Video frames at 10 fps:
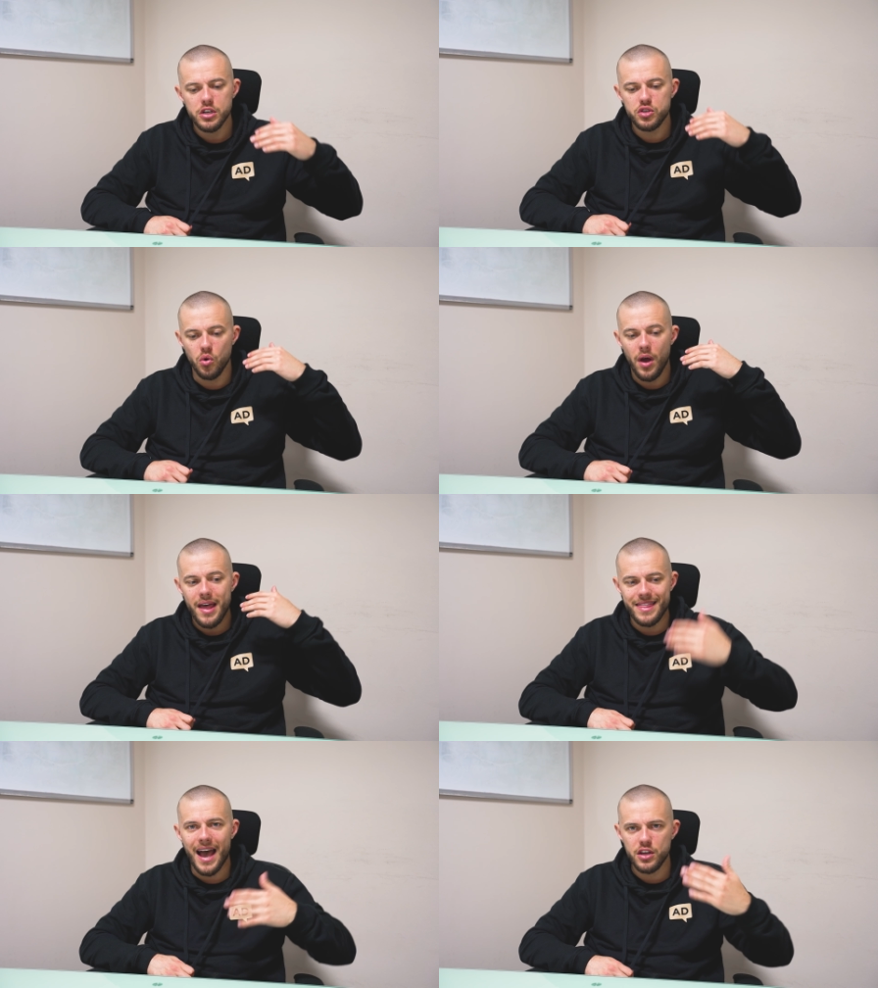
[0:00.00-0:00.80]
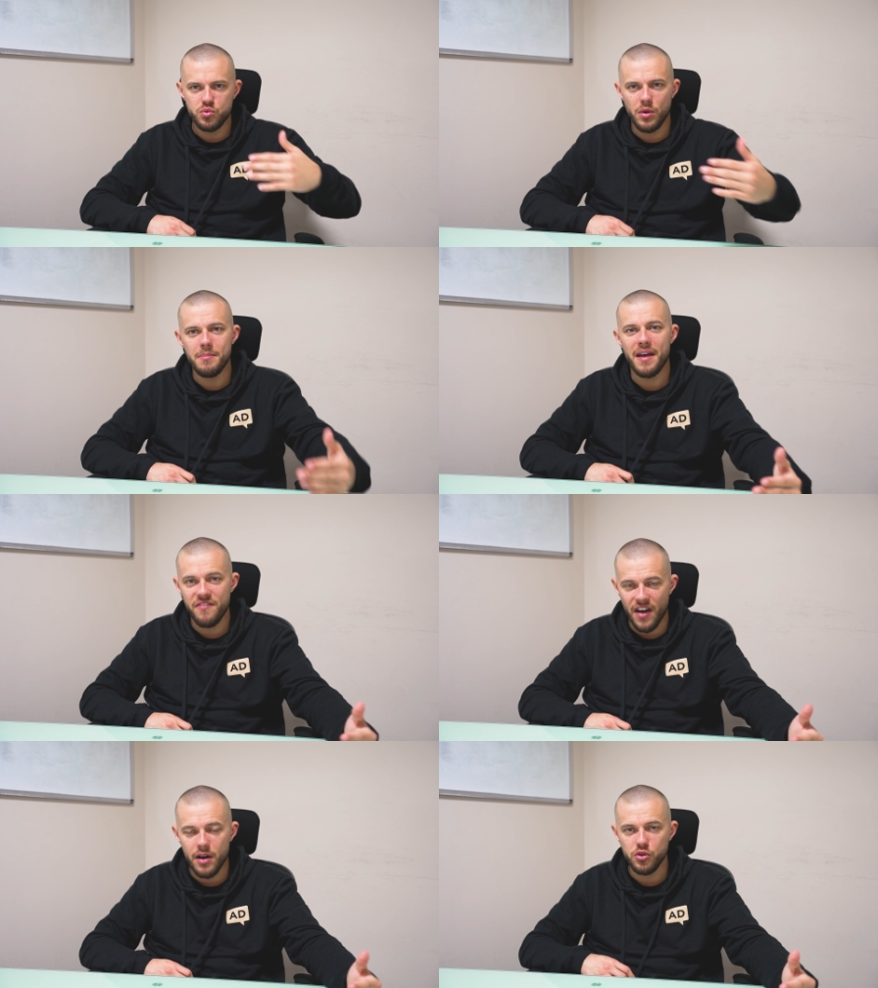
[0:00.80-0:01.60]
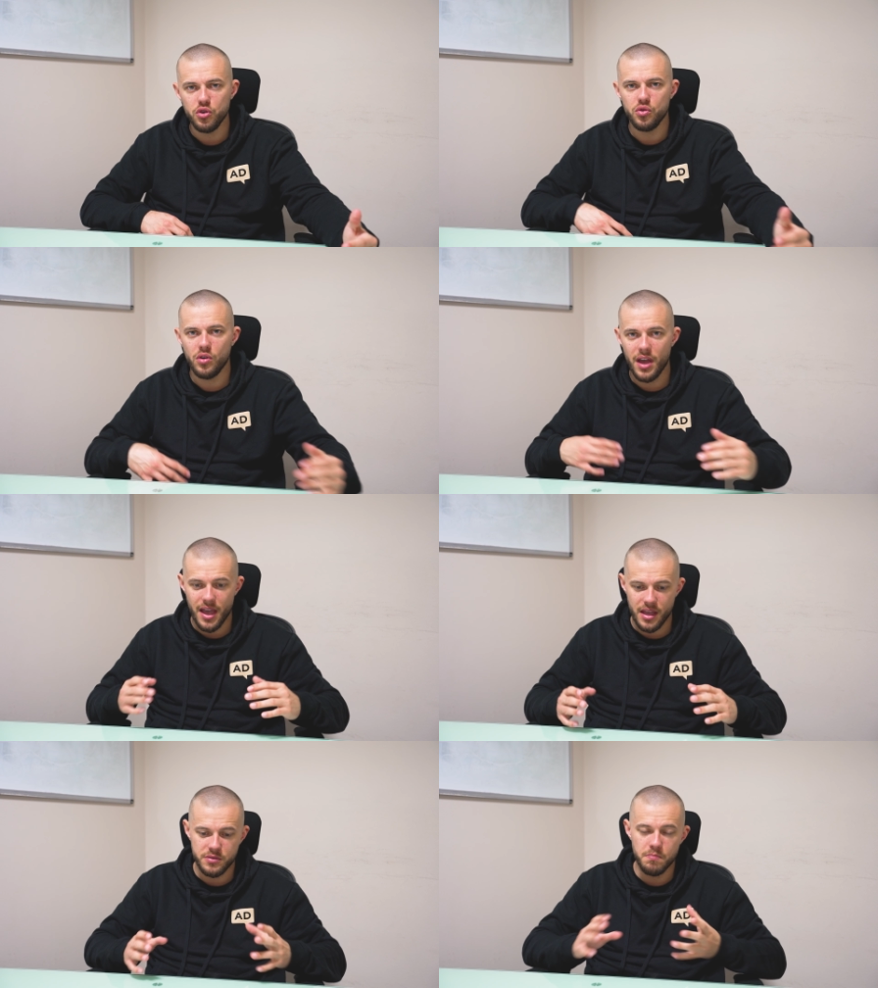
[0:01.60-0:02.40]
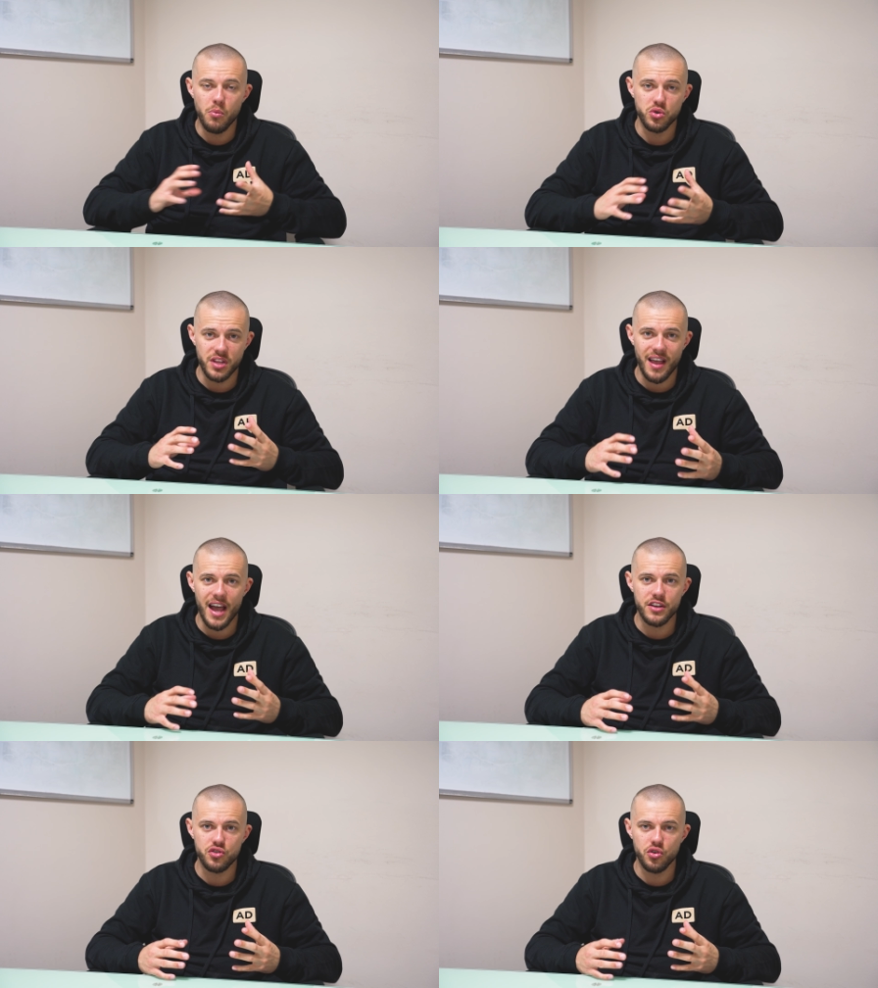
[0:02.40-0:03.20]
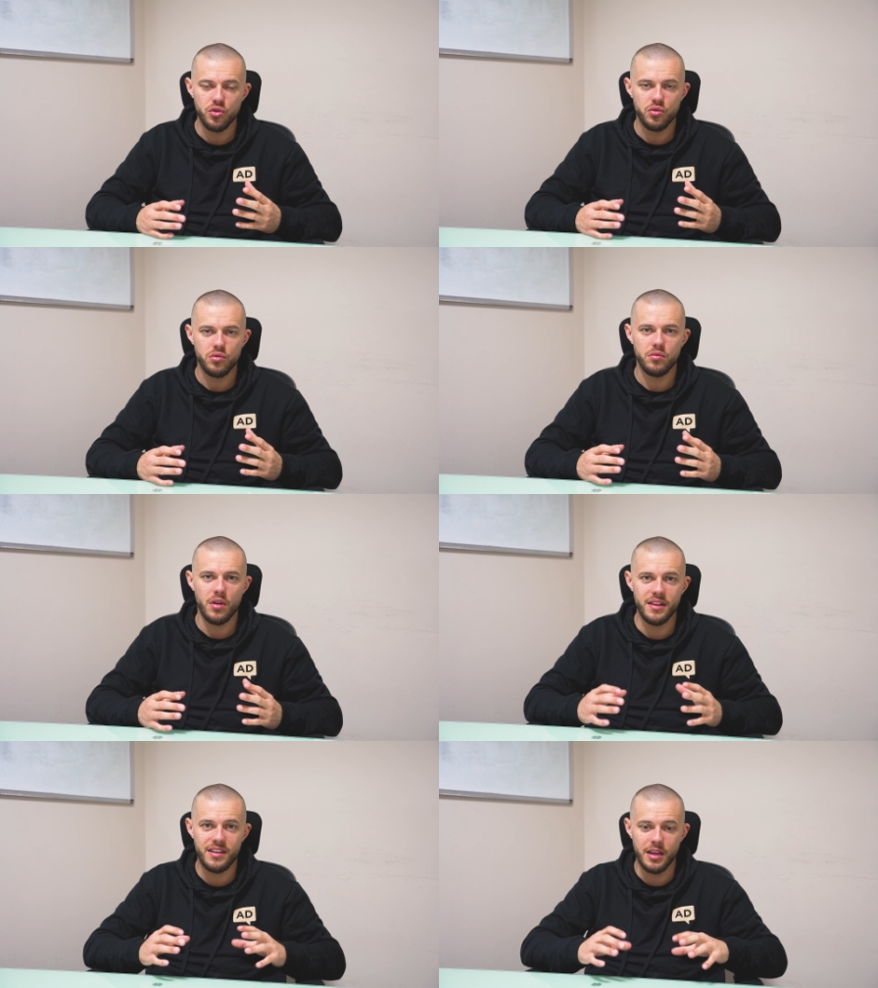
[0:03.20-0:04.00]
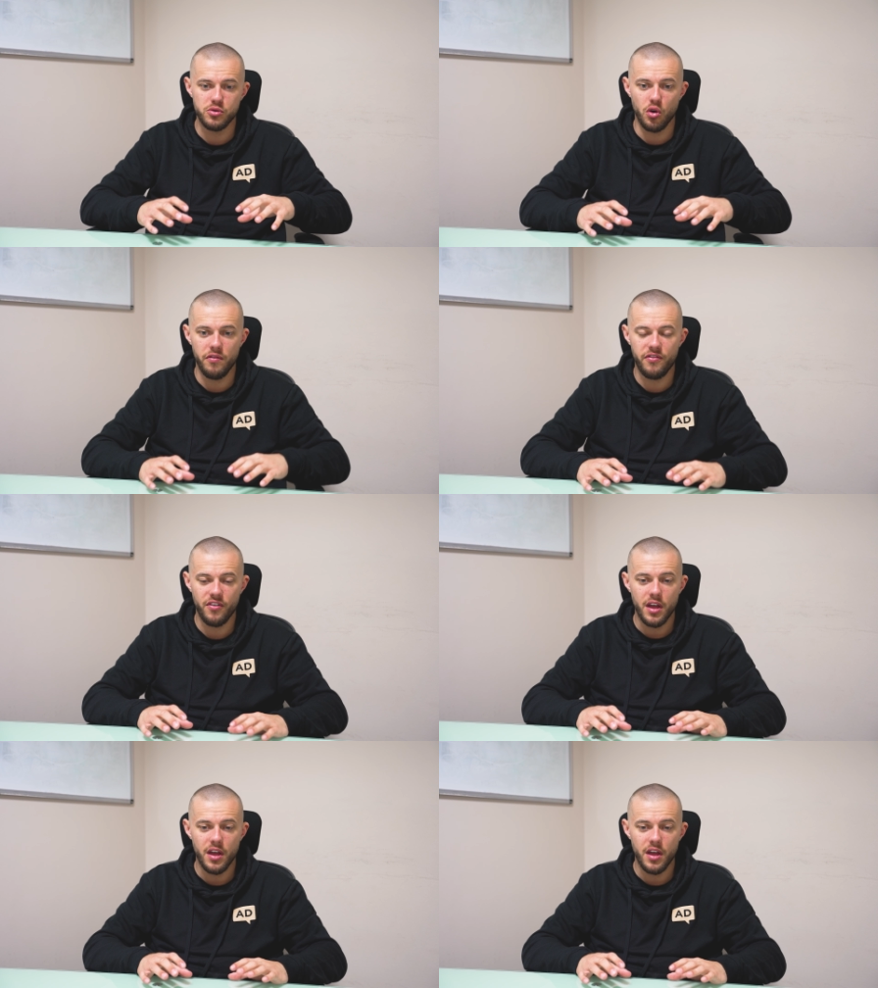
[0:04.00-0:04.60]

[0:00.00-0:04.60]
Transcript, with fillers: So that is where my value is most attached to, in terms of